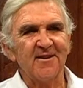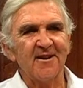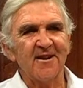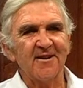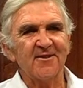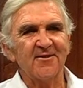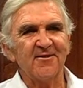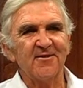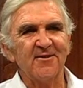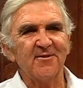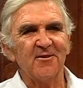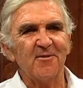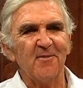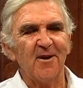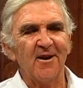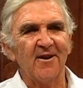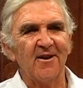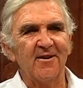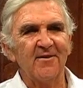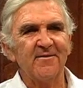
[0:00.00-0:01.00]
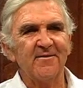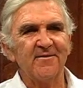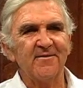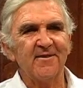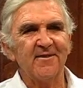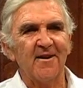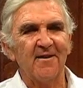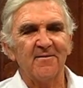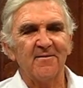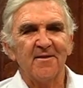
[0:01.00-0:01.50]
in luxury all my life.
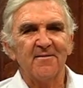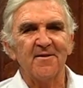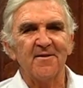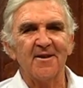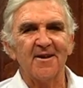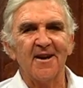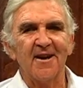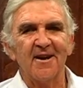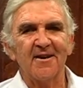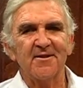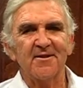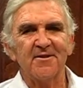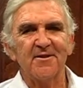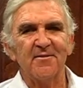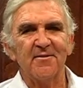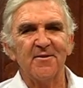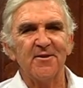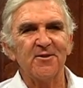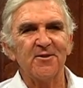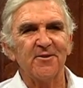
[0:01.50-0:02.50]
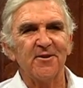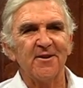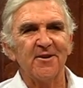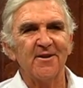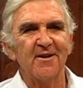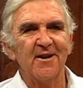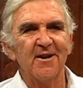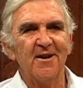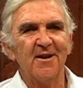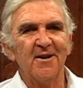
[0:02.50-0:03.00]
I've lived in the luxury of
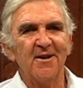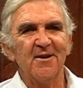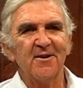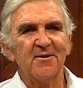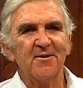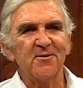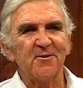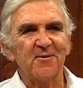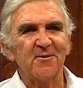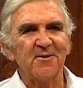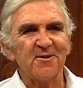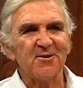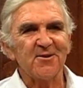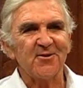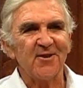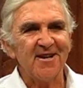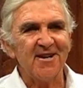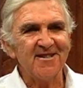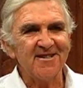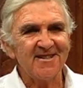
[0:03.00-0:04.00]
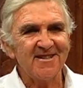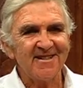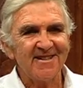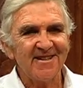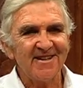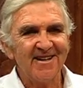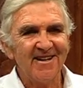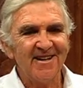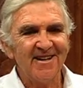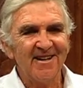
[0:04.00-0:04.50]
enjoying talking to strangers.
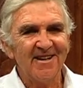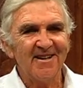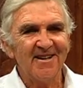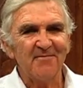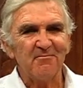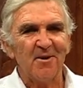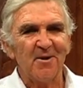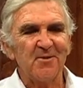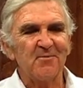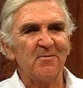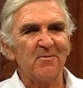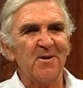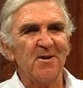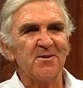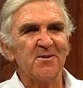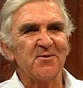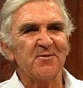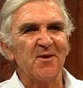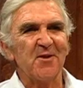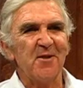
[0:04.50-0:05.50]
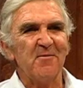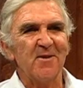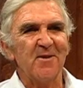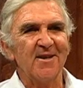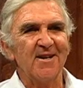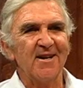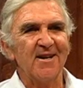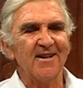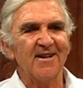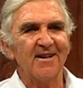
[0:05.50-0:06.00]
My parents trained me
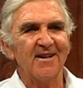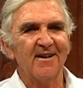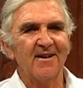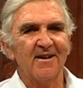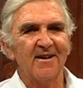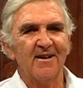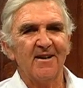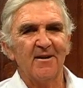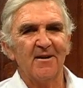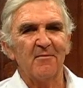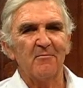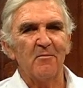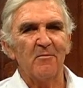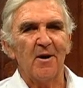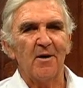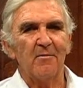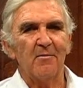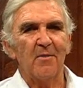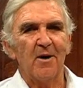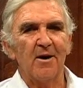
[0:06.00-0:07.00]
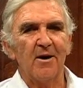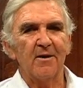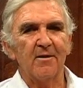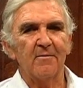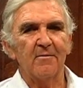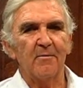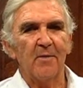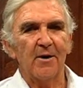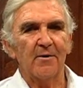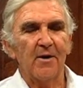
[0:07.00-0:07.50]
in that.
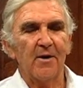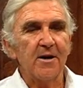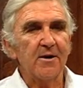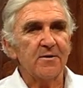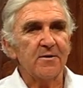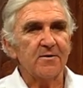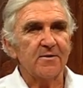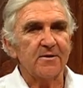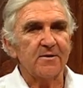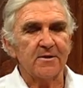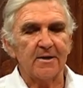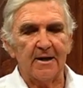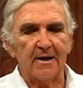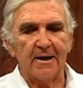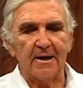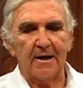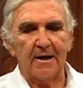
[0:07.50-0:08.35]
My greatest